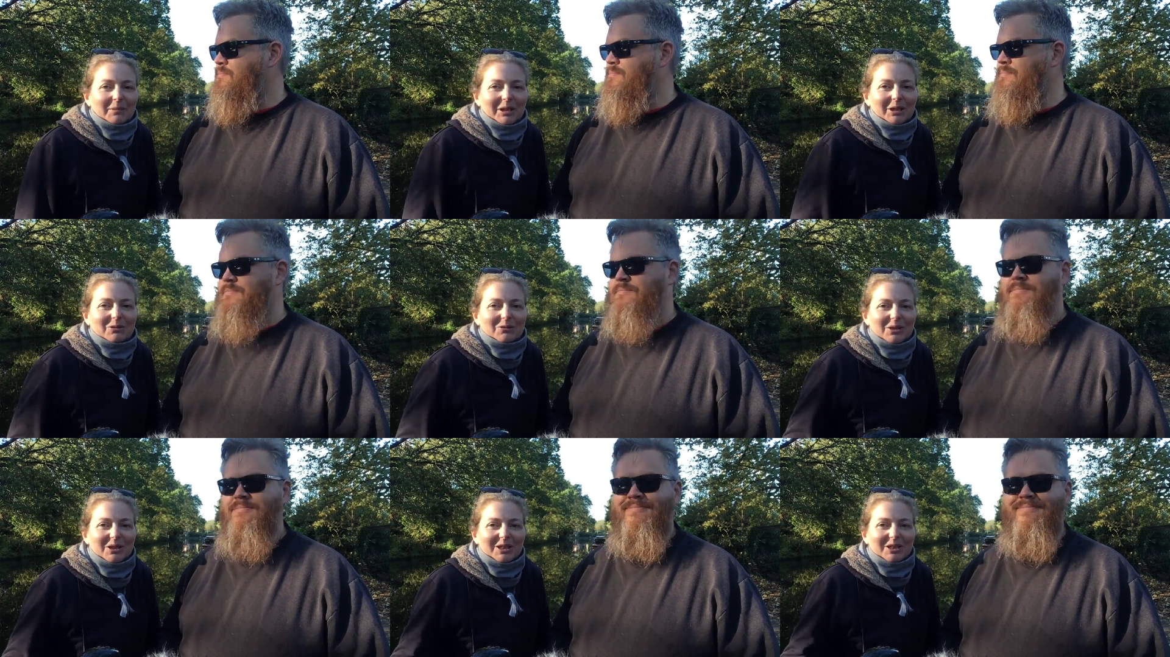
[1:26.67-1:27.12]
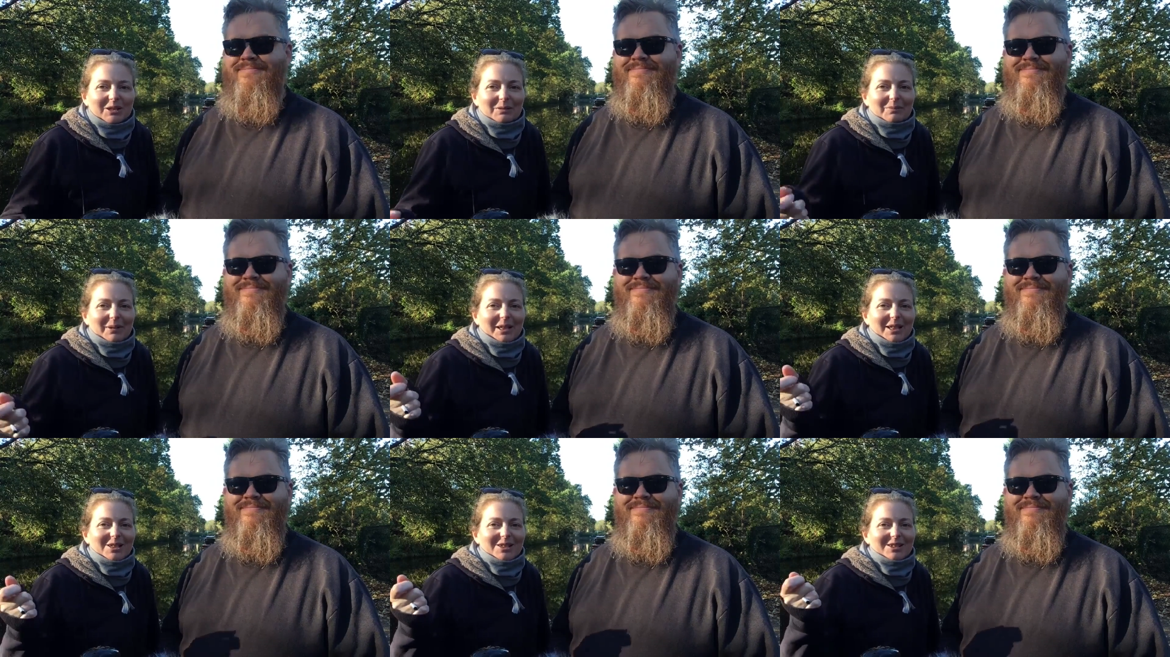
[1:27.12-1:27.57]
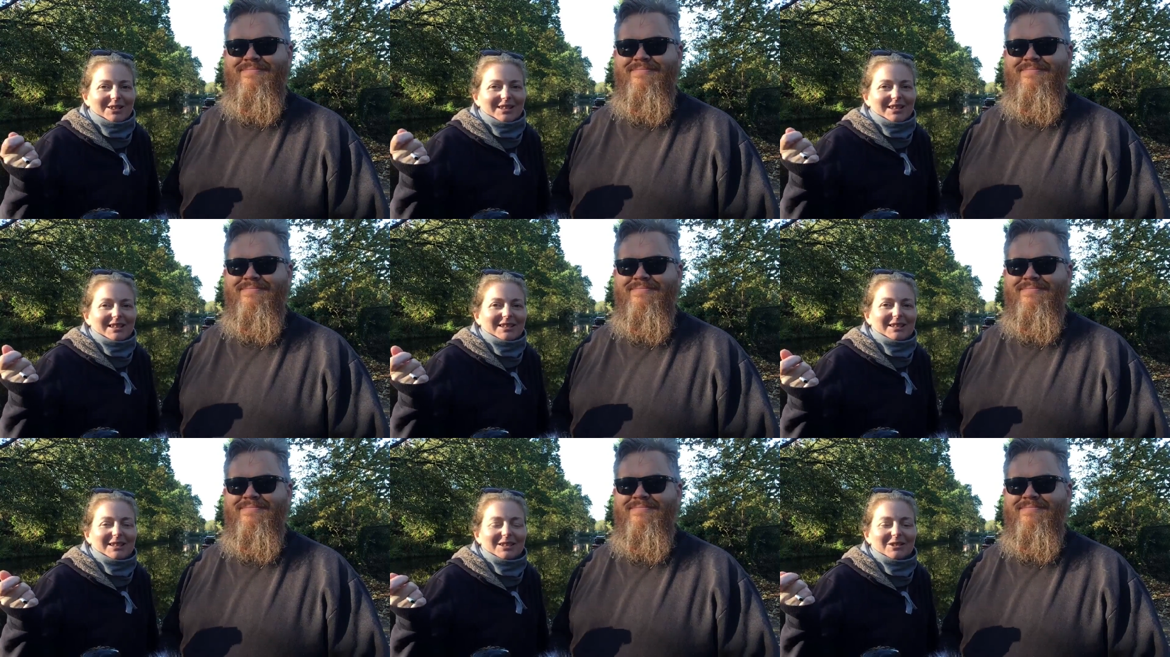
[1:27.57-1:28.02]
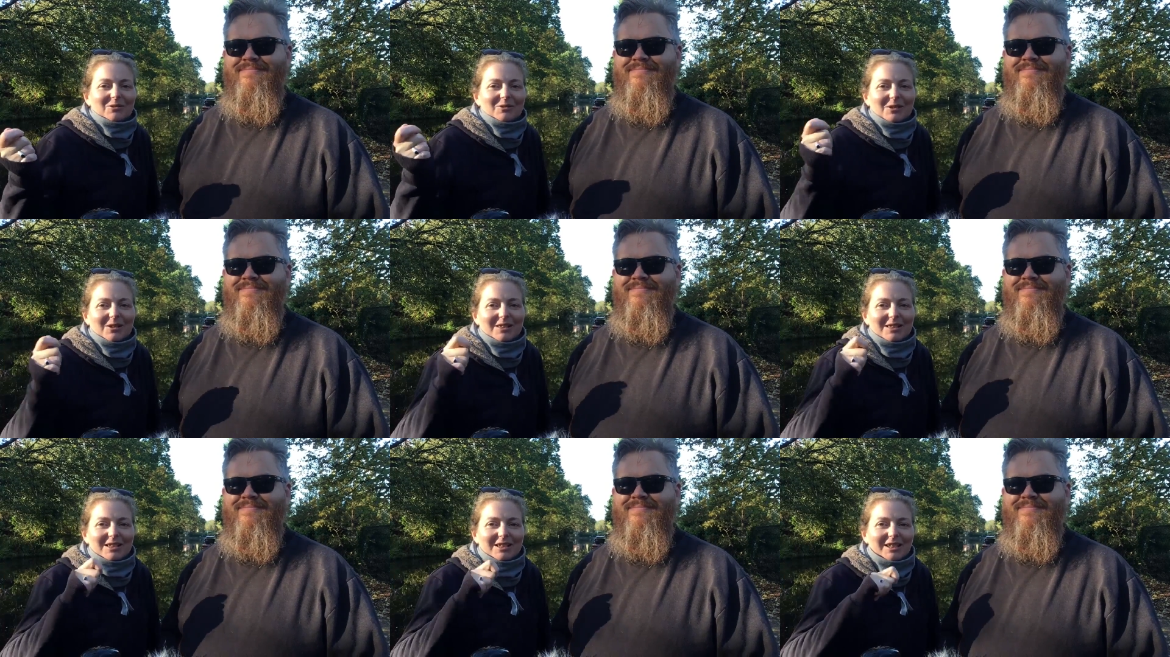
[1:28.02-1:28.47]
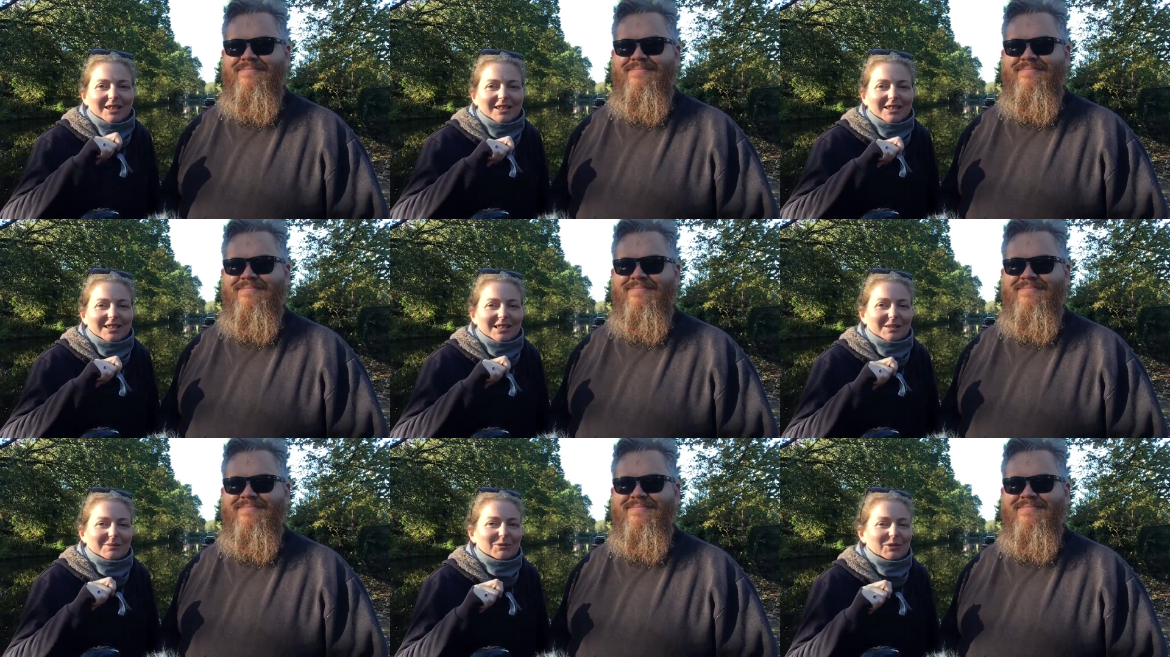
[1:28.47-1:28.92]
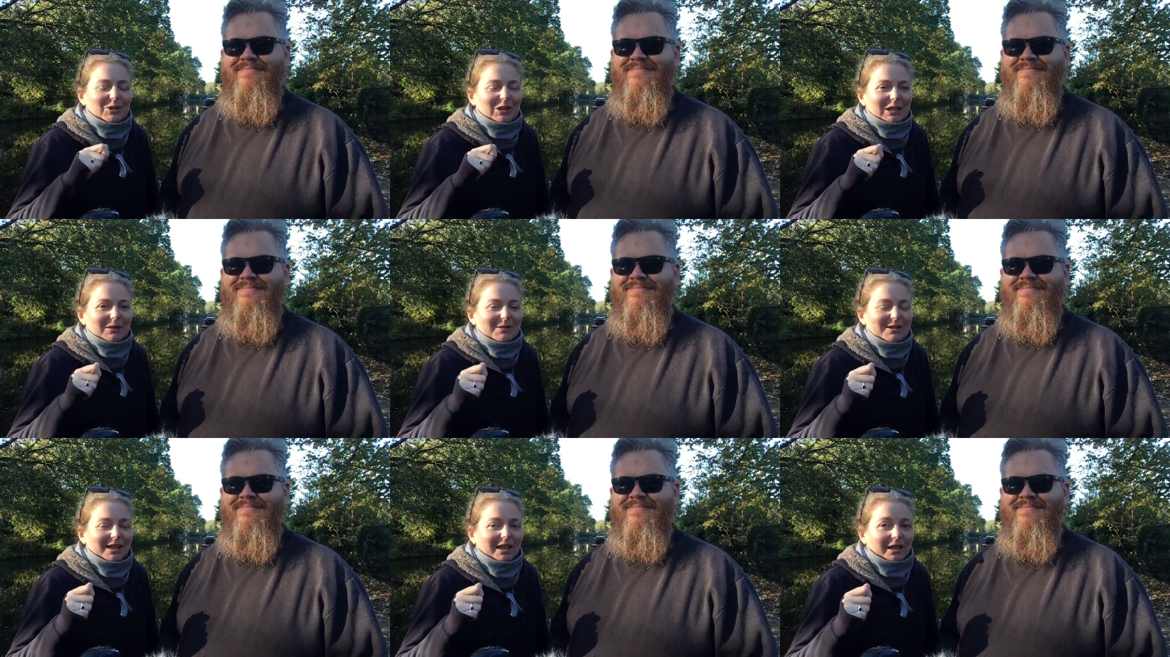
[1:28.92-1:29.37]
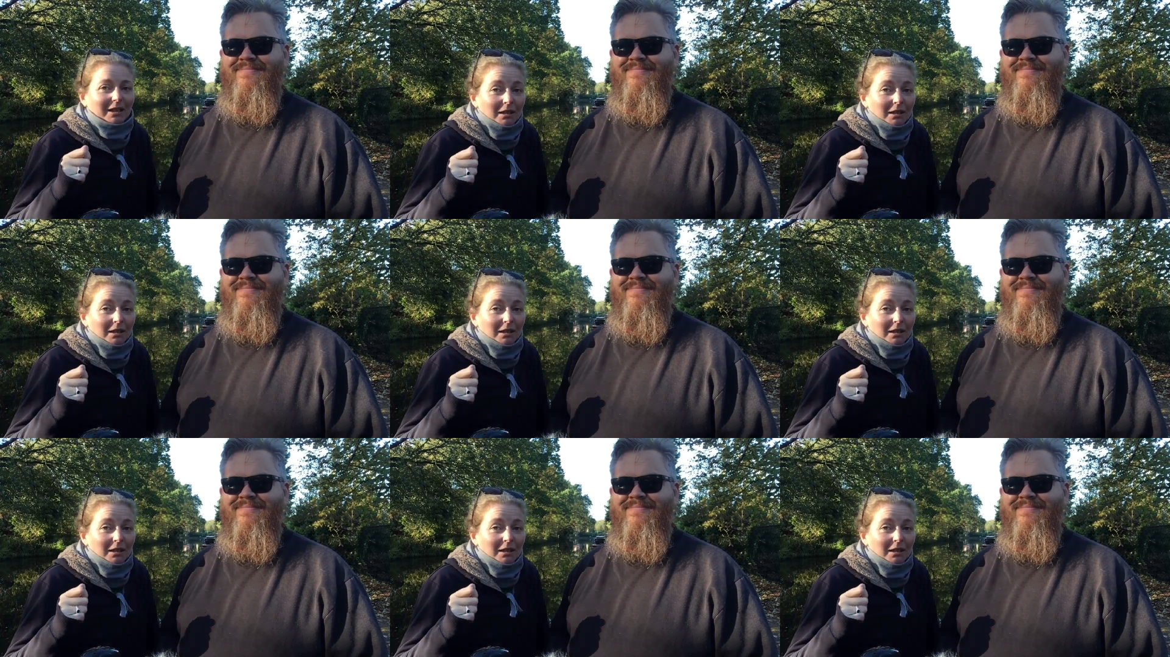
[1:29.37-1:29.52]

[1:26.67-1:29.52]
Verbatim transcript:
Speaker 1: Michael turned the page in the uh, Nicholson's guide this morning and was like,